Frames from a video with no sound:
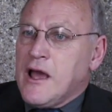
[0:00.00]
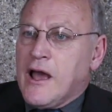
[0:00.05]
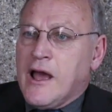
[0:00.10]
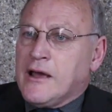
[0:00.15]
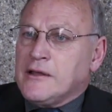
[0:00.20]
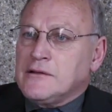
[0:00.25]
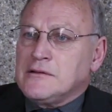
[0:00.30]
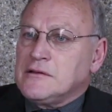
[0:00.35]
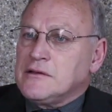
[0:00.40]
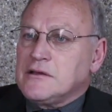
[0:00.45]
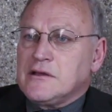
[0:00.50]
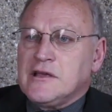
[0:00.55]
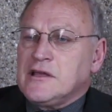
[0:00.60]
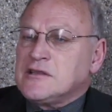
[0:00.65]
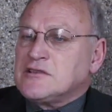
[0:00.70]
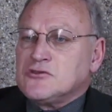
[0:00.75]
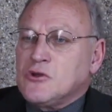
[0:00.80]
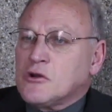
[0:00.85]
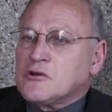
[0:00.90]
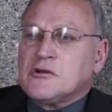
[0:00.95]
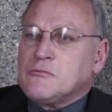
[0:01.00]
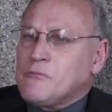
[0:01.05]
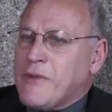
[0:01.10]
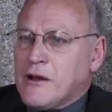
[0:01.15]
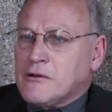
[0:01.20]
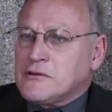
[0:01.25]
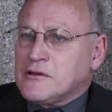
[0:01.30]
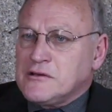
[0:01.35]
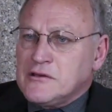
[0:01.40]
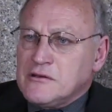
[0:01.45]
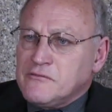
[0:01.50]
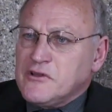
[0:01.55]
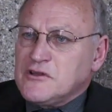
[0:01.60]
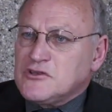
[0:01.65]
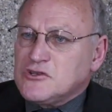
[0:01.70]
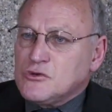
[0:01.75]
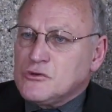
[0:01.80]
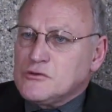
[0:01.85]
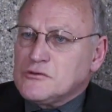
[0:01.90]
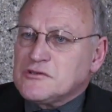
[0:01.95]
And it's not about
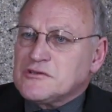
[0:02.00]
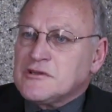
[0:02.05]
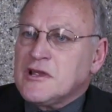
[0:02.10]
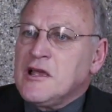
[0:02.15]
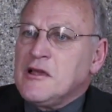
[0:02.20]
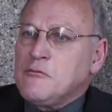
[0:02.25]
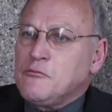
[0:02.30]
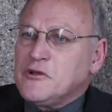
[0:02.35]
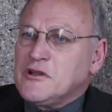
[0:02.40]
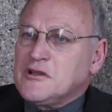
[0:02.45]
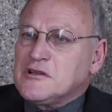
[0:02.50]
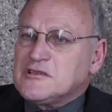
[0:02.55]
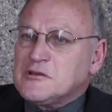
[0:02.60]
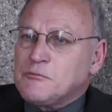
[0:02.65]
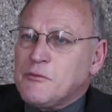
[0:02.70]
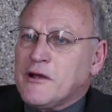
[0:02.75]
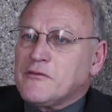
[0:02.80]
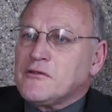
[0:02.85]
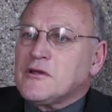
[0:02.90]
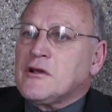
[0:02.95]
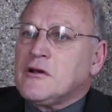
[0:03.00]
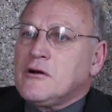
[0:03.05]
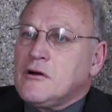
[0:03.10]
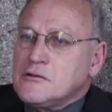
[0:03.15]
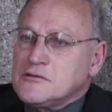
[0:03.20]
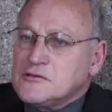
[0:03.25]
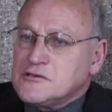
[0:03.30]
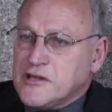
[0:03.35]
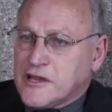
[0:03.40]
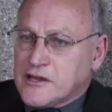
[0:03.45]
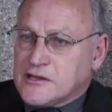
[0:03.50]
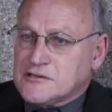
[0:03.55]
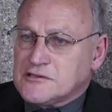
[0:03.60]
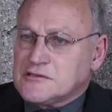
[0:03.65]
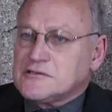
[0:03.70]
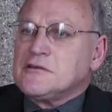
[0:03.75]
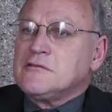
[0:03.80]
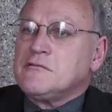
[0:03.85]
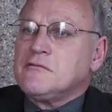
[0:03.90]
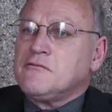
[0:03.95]
individuals, but it's about the
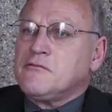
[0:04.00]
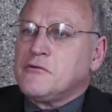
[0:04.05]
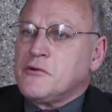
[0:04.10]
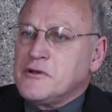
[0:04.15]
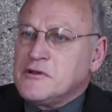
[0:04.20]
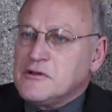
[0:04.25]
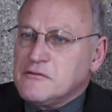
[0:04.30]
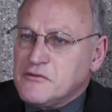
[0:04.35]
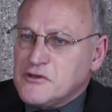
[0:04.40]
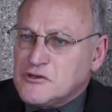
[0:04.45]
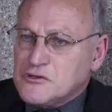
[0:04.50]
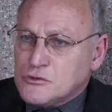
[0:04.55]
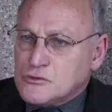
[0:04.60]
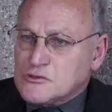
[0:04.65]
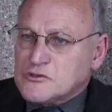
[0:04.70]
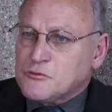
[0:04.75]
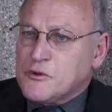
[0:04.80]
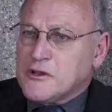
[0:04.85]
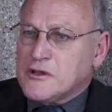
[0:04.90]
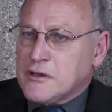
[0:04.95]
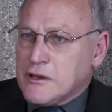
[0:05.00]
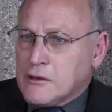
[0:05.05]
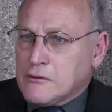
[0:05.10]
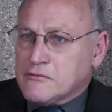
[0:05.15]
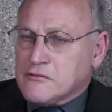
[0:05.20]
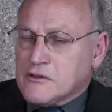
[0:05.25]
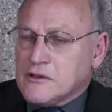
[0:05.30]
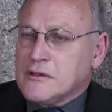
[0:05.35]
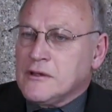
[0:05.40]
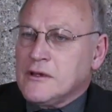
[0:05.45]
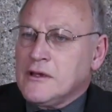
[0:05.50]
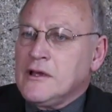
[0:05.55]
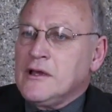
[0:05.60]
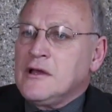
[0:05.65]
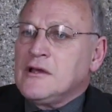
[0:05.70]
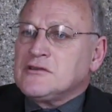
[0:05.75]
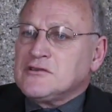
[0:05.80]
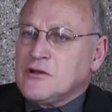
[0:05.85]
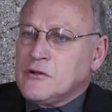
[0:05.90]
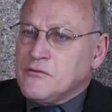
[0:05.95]
context for individuals being healthy.
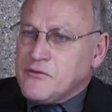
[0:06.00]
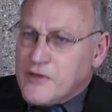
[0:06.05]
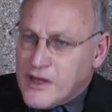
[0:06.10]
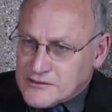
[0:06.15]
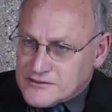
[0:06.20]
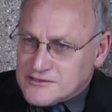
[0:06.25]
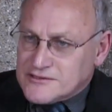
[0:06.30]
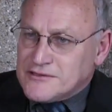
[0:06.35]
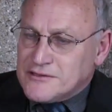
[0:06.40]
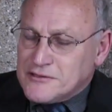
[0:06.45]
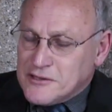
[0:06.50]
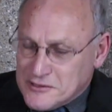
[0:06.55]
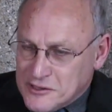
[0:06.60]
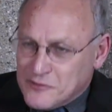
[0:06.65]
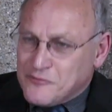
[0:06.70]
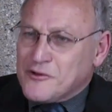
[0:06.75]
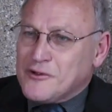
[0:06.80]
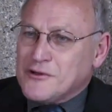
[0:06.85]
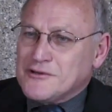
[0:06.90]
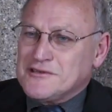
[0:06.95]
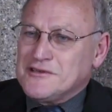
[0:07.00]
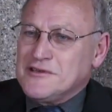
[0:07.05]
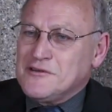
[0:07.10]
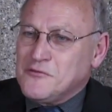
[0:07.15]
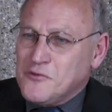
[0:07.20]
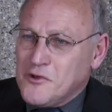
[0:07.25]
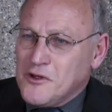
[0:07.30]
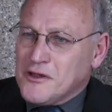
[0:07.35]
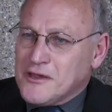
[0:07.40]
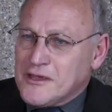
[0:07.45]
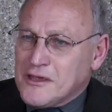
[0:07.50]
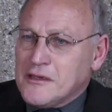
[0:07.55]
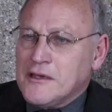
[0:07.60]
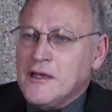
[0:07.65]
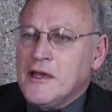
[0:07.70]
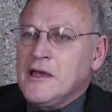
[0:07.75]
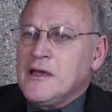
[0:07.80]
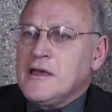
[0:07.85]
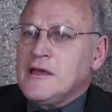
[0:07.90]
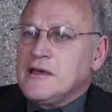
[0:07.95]
So that's the difficulty of working
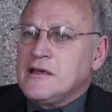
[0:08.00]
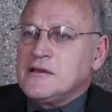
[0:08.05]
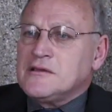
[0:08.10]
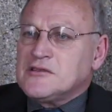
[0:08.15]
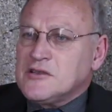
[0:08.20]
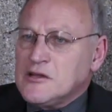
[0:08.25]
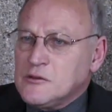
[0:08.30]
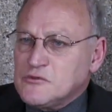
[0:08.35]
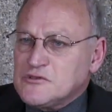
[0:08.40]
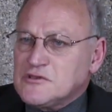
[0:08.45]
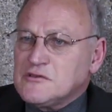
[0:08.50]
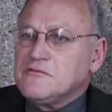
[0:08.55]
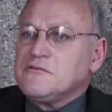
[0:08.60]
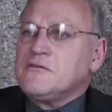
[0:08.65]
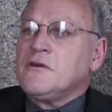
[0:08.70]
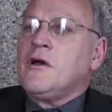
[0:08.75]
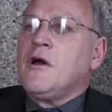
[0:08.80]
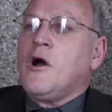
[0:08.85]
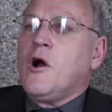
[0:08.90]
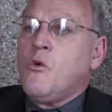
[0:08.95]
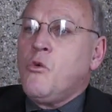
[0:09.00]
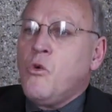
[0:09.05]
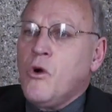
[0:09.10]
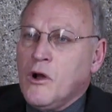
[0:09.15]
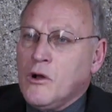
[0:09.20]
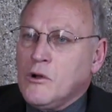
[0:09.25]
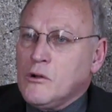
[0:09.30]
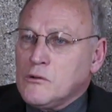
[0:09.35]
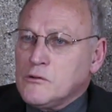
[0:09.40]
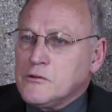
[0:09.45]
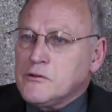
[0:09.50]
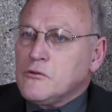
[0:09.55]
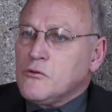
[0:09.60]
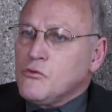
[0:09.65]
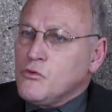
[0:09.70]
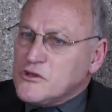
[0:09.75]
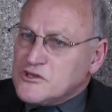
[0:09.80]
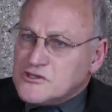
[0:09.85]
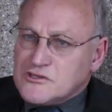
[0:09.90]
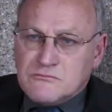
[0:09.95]
in terms of a world
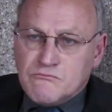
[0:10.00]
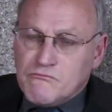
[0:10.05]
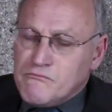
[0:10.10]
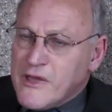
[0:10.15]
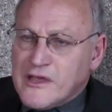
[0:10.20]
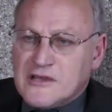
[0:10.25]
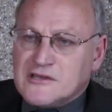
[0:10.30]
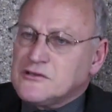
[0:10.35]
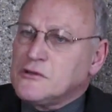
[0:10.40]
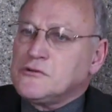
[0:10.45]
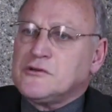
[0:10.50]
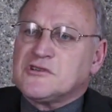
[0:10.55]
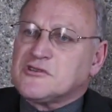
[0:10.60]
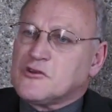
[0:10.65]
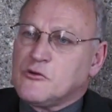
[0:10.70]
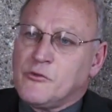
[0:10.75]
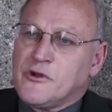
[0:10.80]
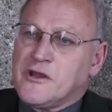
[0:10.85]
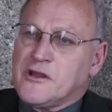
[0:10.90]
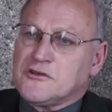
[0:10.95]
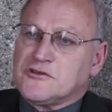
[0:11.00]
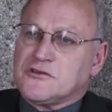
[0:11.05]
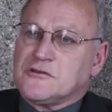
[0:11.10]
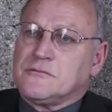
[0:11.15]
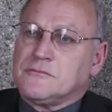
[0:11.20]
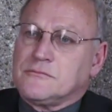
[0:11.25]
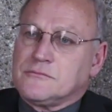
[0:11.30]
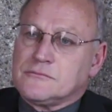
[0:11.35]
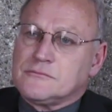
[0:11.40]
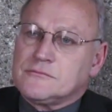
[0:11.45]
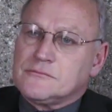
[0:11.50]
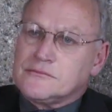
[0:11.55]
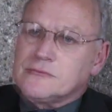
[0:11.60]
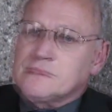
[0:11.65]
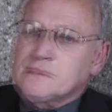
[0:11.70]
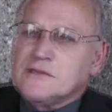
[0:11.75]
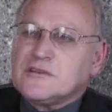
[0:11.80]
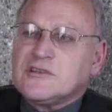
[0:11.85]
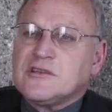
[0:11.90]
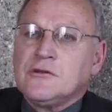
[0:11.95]
which makes no discrimination. I
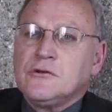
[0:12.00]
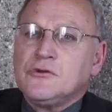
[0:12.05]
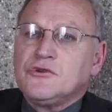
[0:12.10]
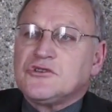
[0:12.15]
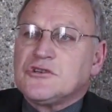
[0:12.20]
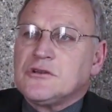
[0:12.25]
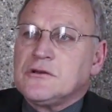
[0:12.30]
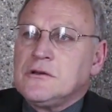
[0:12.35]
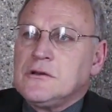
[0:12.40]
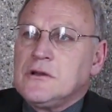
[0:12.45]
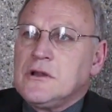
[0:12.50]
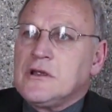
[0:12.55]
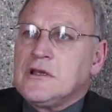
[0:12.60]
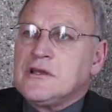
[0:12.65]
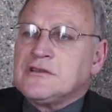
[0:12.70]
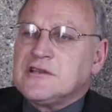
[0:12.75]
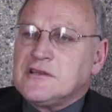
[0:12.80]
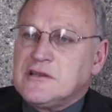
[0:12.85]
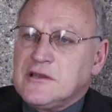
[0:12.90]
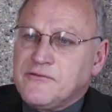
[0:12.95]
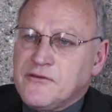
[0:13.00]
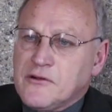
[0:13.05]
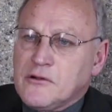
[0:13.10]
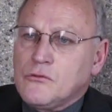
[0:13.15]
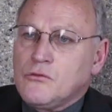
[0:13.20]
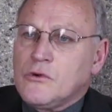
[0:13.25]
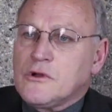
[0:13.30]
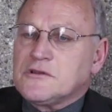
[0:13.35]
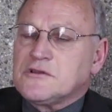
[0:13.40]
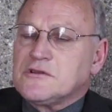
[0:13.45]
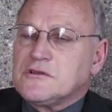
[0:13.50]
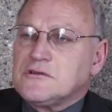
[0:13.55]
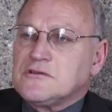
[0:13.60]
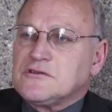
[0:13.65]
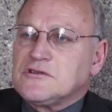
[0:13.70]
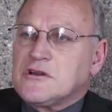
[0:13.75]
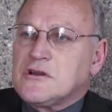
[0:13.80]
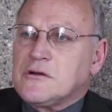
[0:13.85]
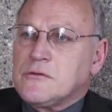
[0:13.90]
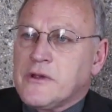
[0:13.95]
think the solution is a difficult one
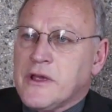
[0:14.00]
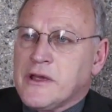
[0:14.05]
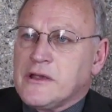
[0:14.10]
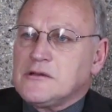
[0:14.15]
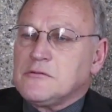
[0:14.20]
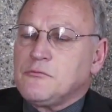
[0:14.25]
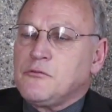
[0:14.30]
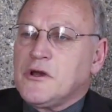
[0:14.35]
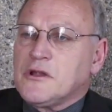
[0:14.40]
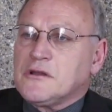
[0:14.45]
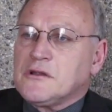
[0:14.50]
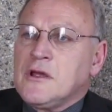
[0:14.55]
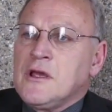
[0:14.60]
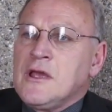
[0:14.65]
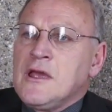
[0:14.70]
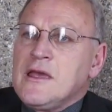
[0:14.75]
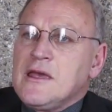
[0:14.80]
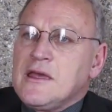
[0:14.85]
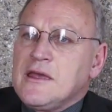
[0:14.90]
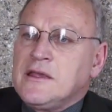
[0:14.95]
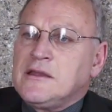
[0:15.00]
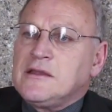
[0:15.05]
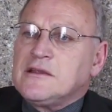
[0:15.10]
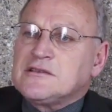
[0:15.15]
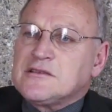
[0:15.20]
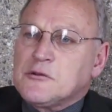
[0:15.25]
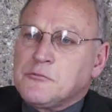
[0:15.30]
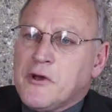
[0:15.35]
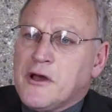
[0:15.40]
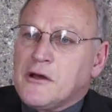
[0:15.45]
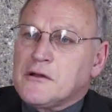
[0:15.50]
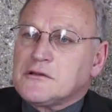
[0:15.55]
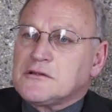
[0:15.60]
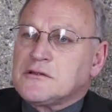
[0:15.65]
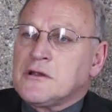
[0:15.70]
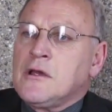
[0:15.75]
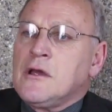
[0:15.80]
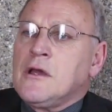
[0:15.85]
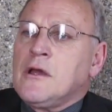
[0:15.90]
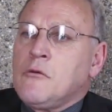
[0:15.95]
to create, but it is
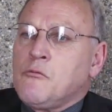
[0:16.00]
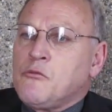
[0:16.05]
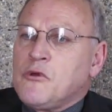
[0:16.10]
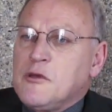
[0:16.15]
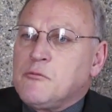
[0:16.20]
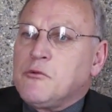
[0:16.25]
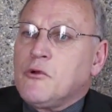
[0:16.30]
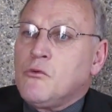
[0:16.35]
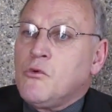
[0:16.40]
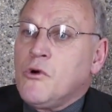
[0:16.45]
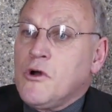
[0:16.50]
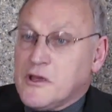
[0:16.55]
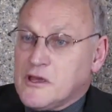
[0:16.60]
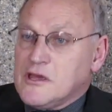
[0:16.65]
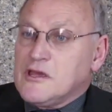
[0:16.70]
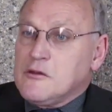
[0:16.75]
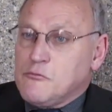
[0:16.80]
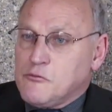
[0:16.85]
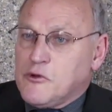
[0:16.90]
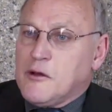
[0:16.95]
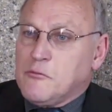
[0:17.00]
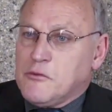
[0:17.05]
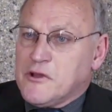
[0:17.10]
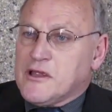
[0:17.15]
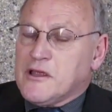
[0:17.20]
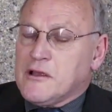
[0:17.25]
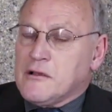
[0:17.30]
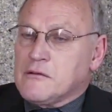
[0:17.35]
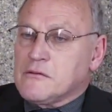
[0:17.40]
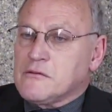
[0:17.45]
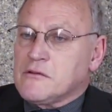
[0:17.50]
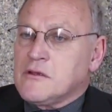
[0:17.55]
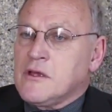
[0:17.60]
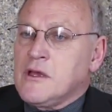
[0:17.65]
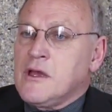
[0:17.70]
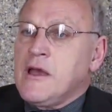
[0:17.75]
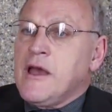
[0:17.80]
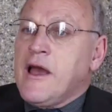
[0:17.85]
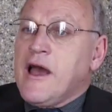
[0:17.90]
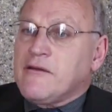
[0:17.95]
about people working in public health
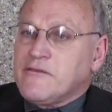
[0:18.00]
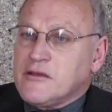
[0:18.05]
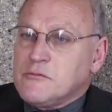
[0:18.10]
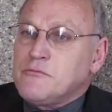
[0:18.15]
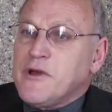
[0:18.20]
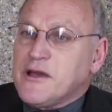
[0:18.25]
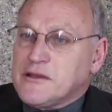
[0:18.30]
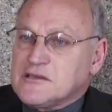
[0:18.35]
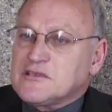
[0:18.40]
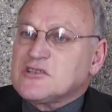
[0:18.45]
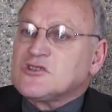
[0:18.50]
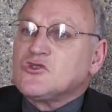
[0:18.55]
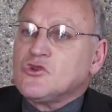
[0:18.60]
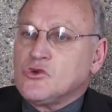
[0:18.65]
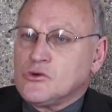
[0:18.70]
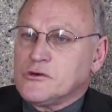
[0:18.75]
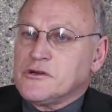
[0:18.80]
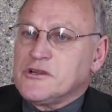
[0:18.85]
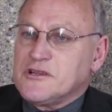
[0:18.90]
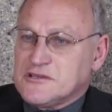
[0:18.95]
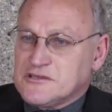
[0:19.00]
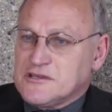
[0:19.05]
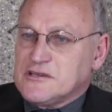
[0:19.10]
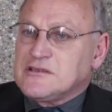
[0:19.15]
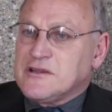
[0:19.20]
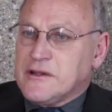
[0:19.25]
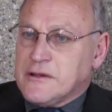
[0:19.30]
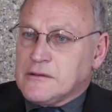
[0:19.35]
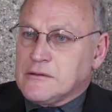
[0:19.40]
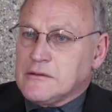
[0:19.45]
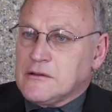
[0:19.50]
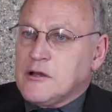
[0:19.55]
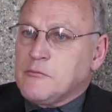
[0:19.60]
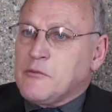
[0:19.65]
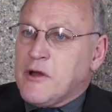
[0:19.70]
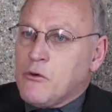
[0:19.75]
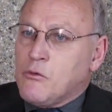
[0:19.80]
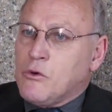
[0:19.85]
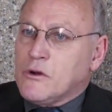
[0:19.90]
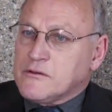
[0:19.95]
having better stories to tell
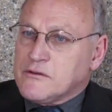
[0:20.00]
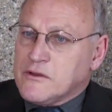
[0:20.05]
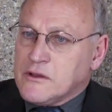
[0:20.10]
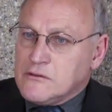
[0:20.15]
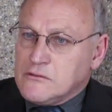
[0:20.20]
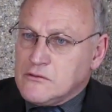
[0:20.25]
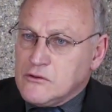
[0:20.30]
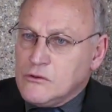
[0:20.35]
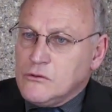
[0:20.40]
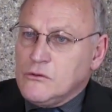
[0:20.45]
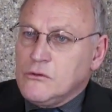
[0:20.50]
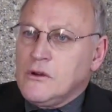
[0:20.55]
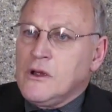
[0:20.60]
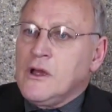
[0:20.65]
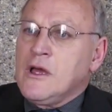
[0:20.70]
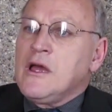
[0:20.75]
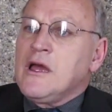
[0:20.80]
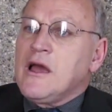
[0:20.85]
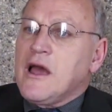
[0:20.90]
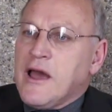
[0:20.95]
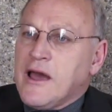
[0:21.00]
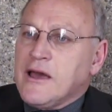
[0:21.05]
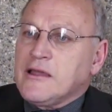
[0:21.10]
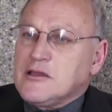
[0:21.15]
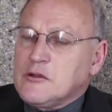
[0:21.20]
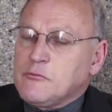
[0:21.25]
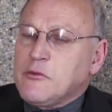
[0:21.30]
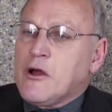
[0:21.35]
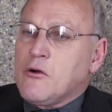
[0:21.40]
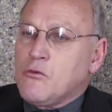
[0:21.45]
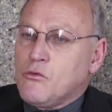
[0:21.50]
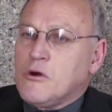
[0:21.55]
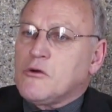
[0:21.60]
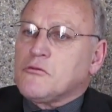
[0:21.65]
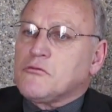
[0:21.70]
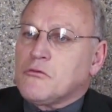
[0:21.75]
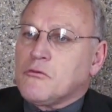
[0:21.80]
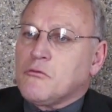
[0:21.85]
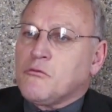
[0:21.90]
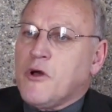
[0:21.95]
about what they do and about
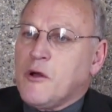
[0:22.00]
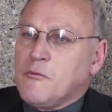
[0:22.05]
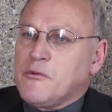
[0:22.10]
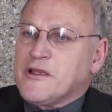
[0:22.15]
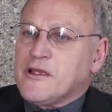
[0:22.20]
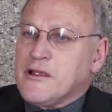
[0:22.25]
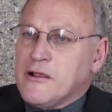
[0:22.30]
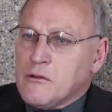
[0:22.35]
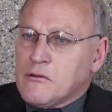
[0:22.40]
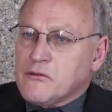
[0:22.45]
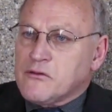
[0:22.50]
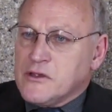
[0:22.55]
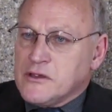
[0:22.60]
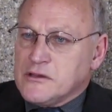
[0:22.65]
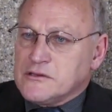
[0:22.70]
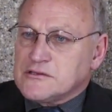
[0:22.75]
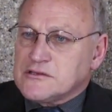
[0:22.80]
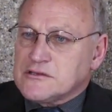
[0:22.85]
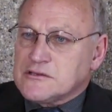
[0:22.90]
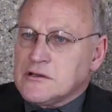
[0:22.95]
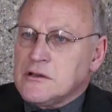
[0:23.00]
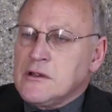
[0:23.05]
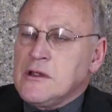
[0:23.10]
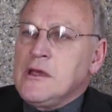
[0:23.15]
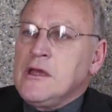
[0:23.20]
what public health is.